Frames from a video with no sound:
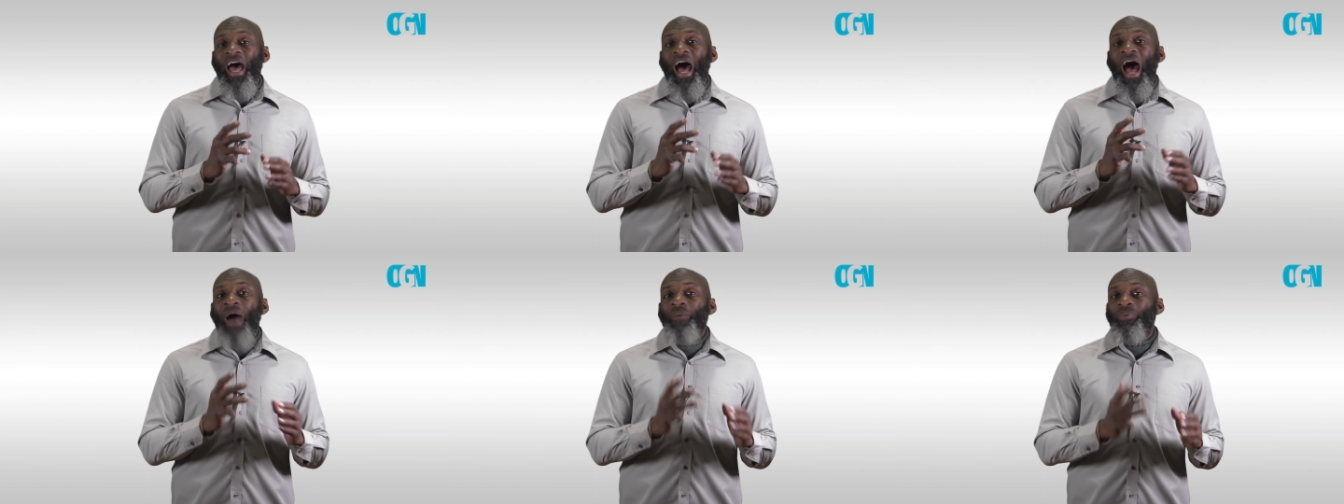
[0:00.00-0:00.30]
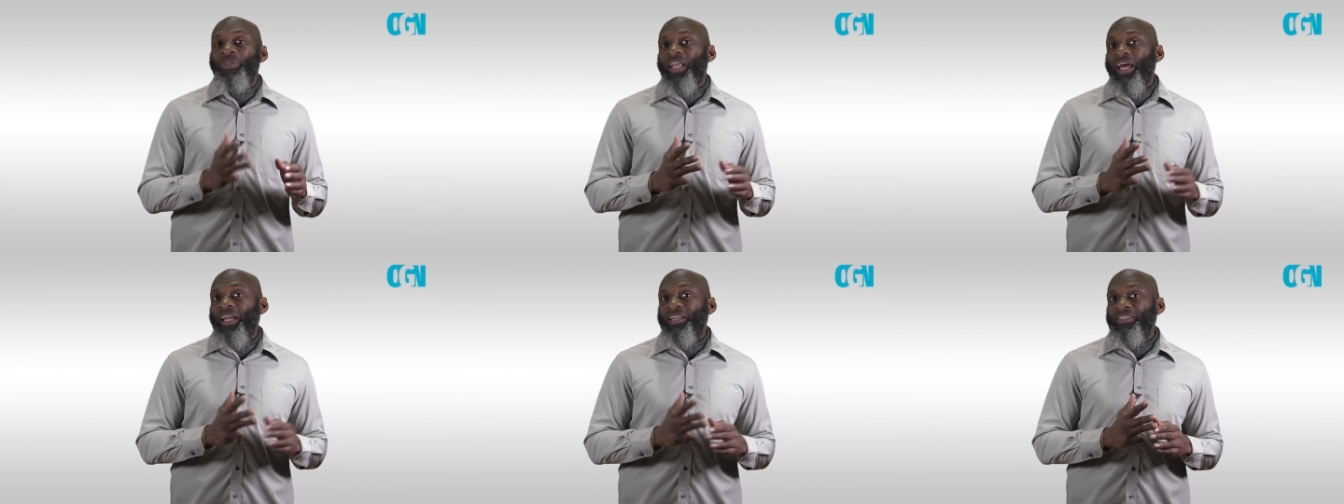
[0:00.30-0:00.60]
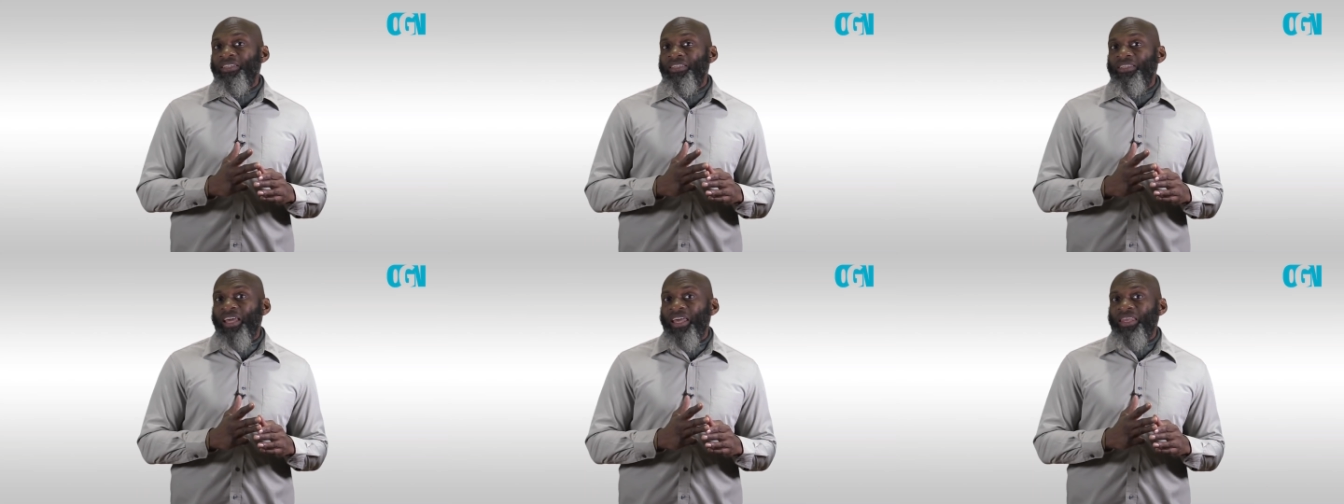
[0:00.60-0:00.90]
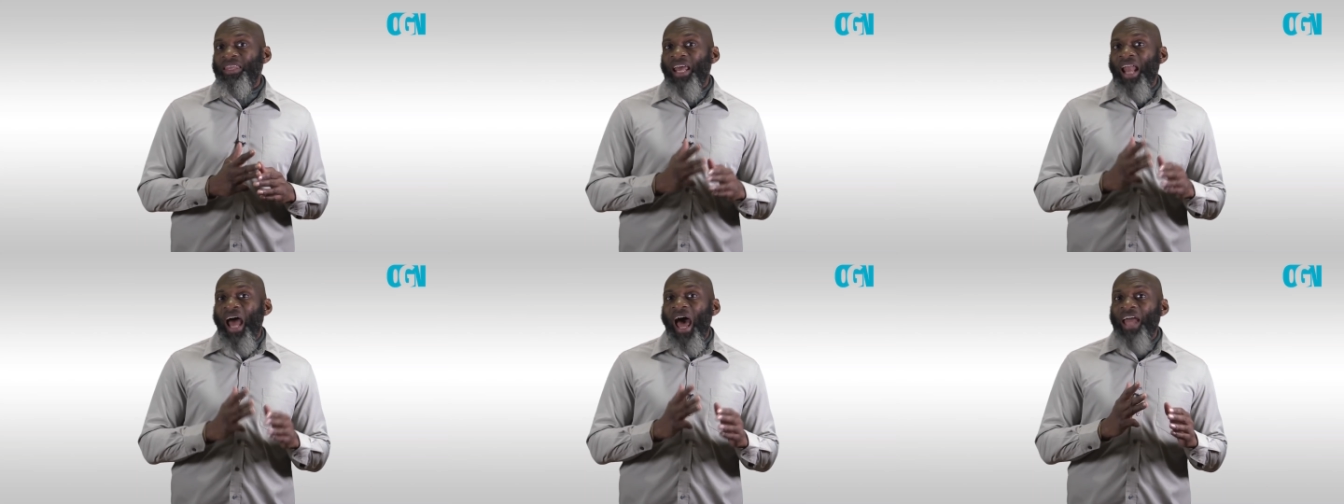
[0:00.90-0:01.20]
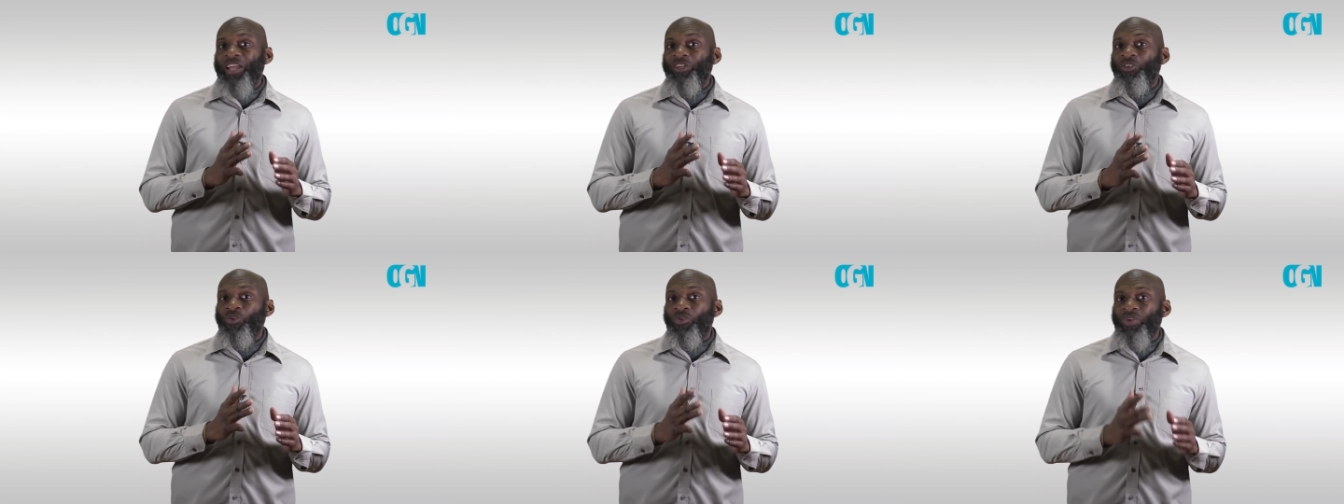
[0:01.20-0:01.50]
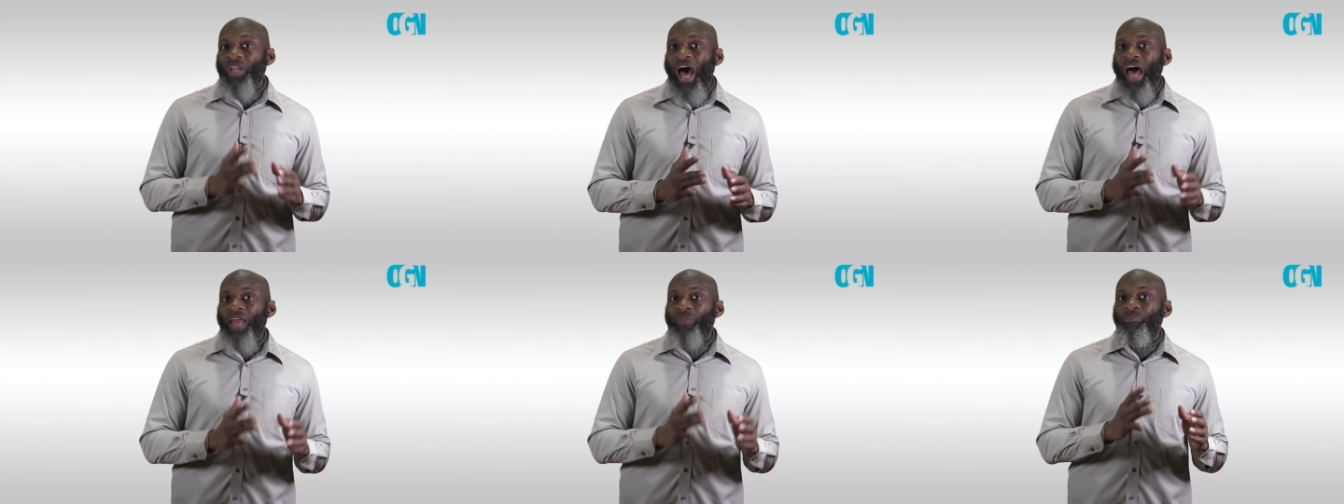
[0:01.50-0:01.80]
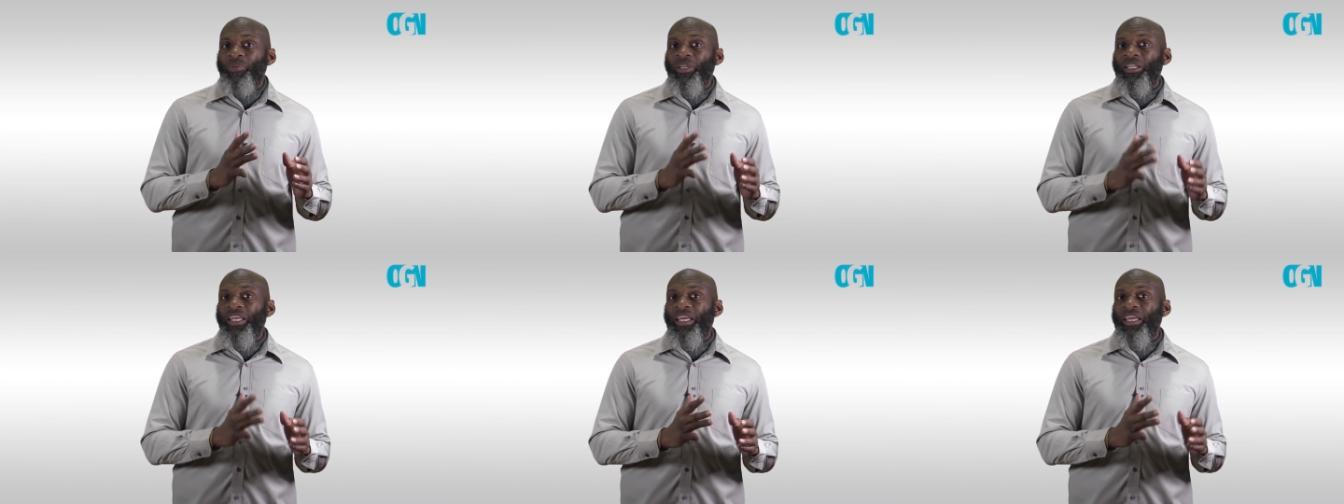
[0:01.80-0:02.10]
I would like to say that I do
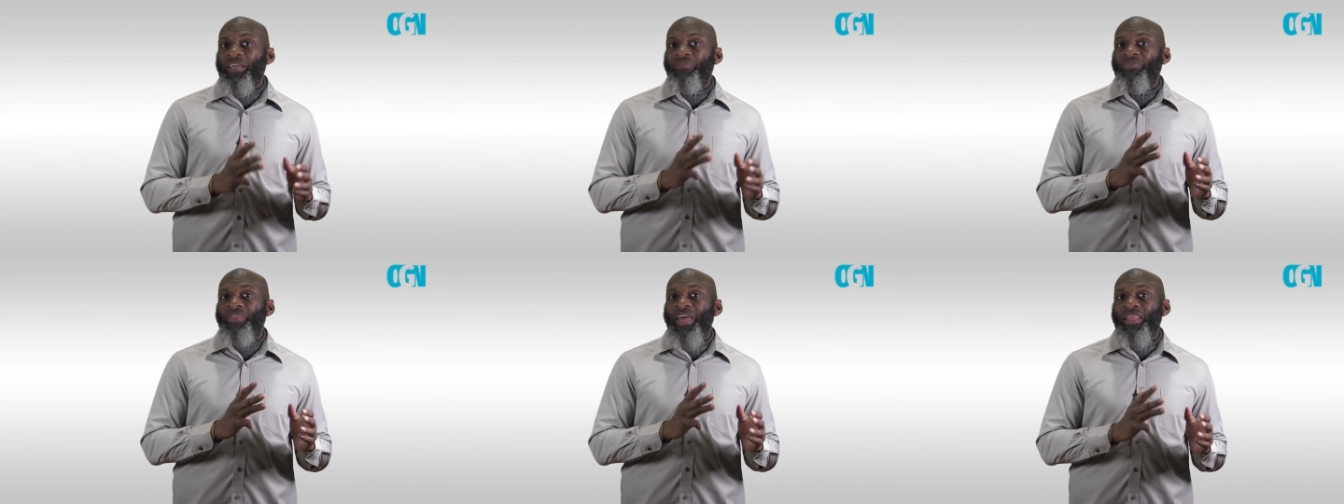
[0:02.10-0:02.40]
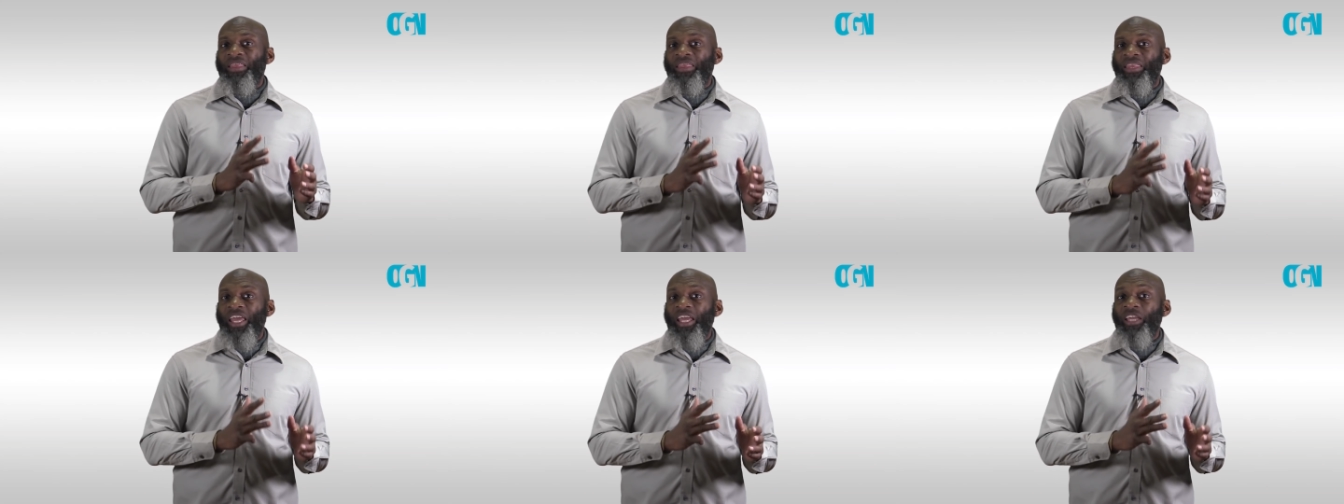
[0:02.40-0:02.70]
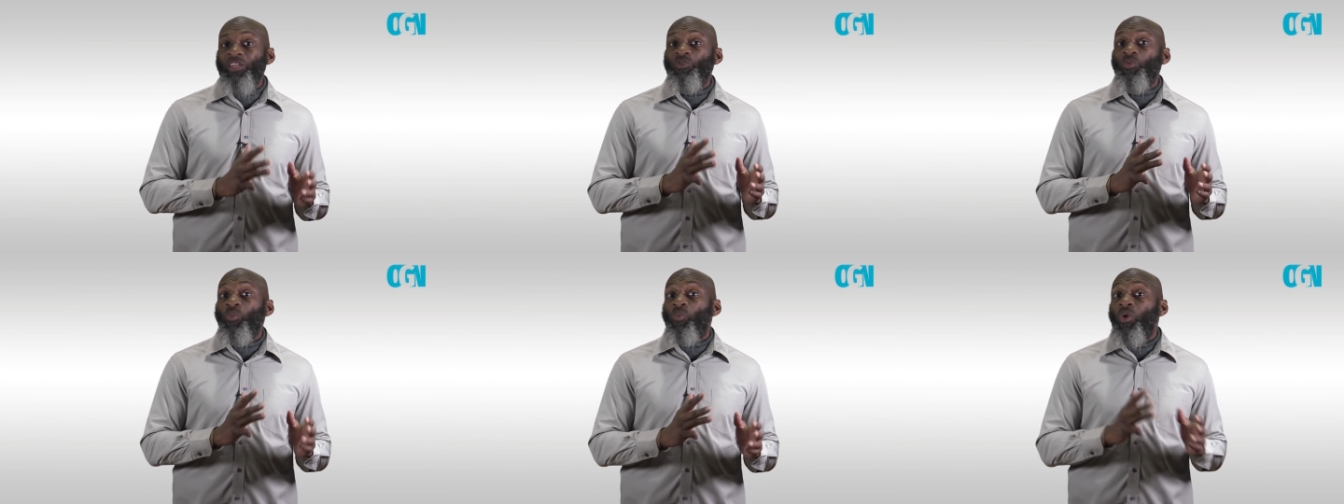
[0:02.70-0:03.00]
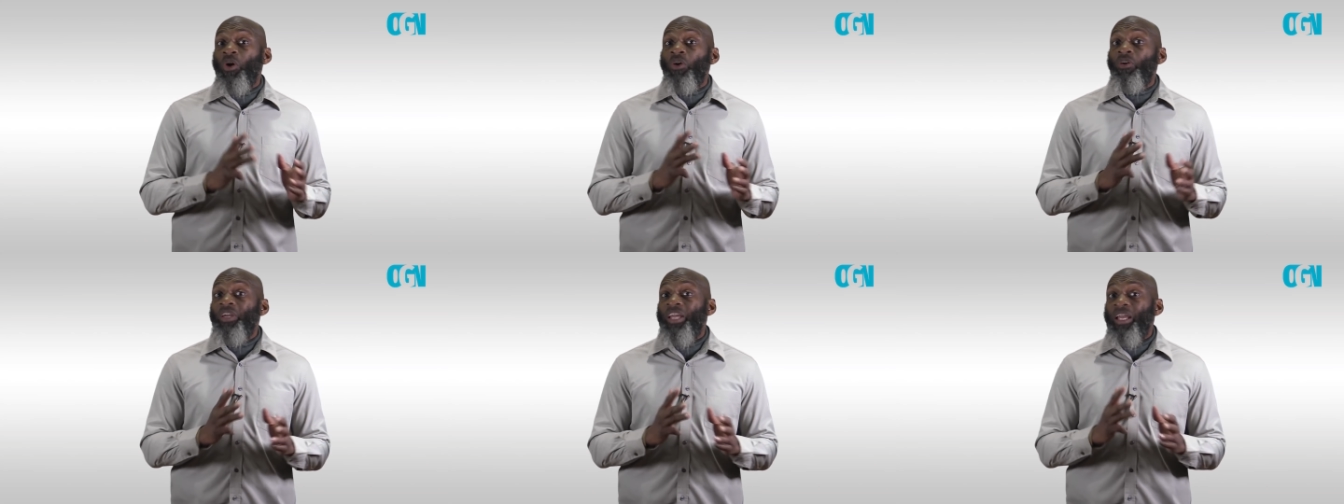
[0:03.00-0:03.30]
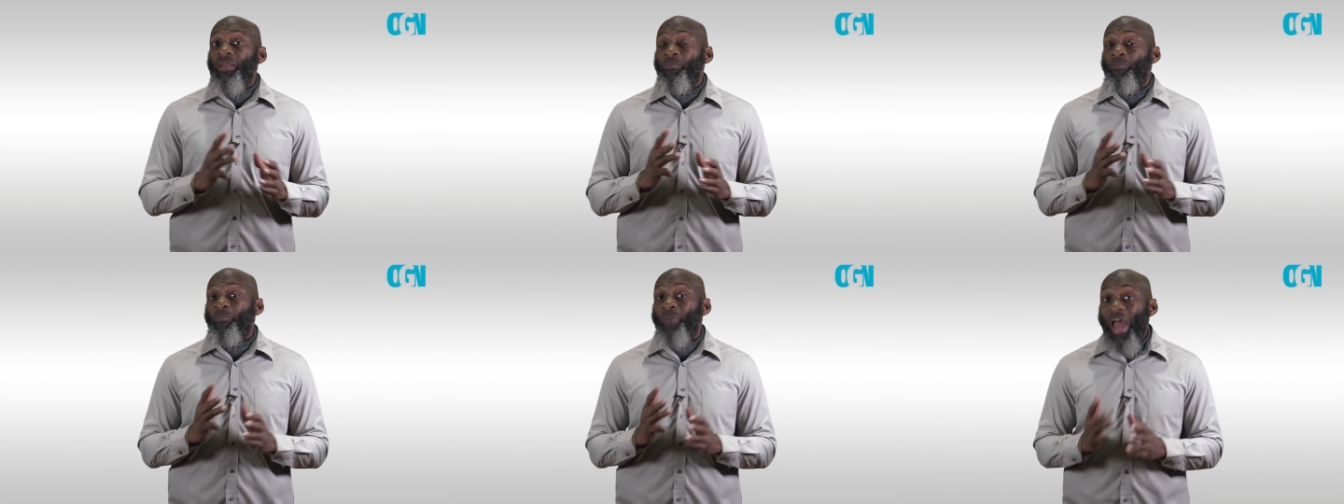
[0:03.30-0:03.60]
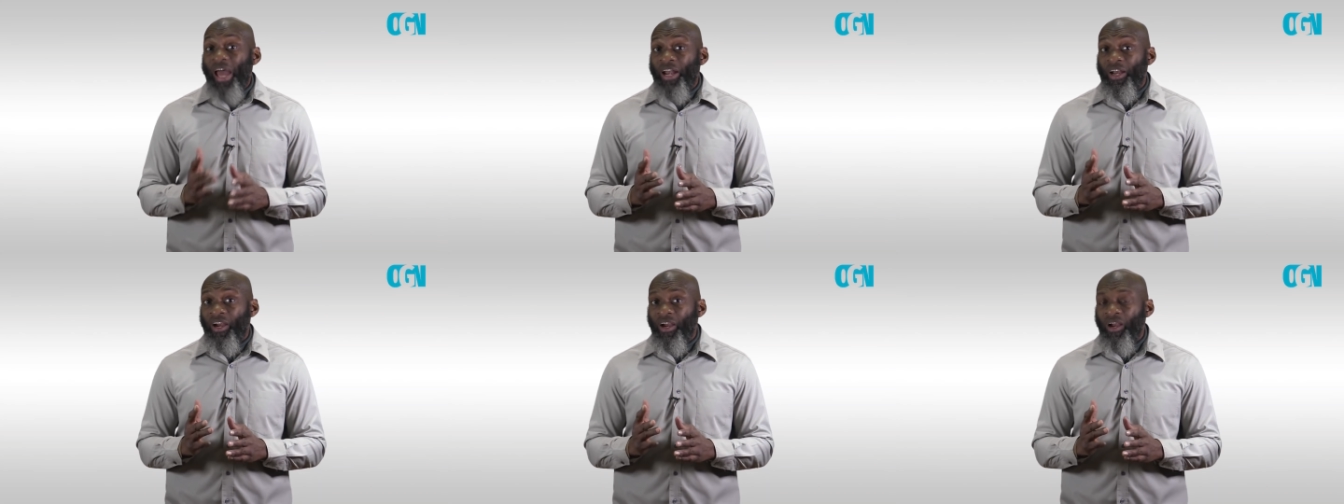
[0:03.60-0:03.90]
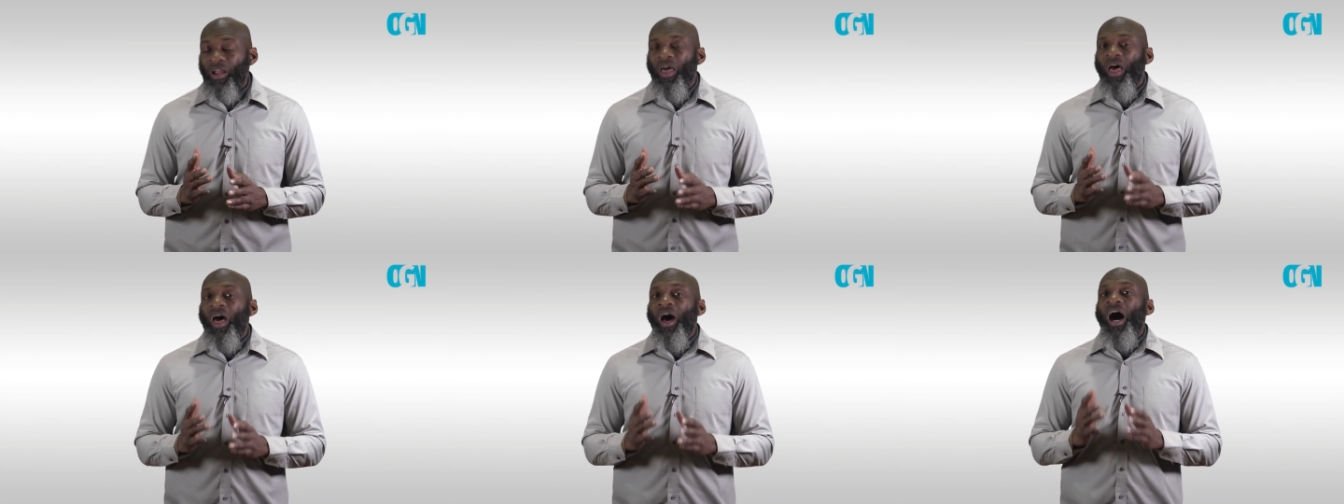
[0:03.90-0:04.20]
not believe that things will get
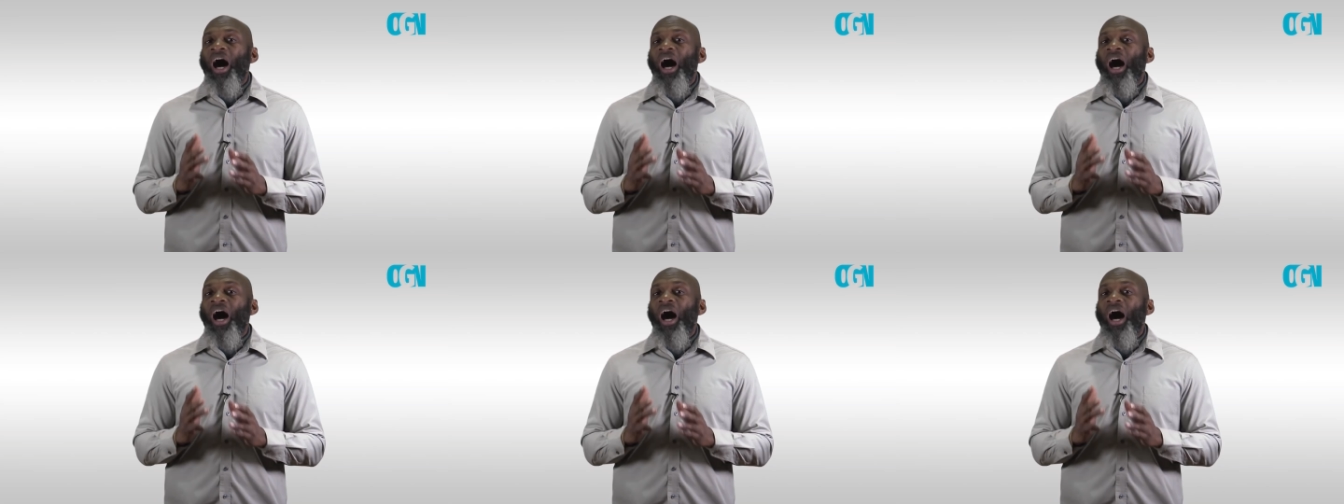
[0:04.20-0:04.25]
better